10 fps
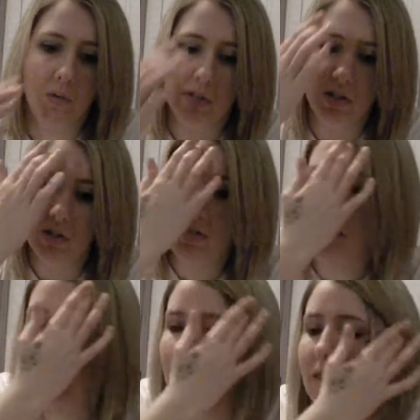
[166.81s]
and it was
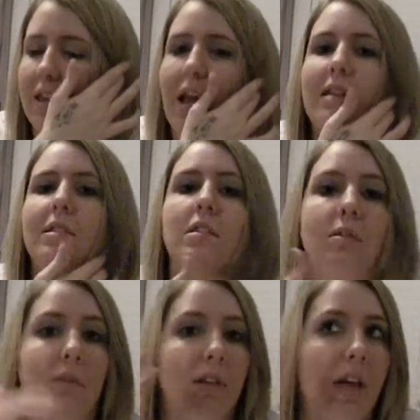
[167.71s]
interesting how they casted
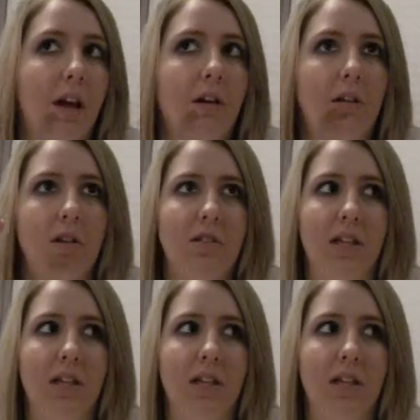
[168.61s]
some of the characters.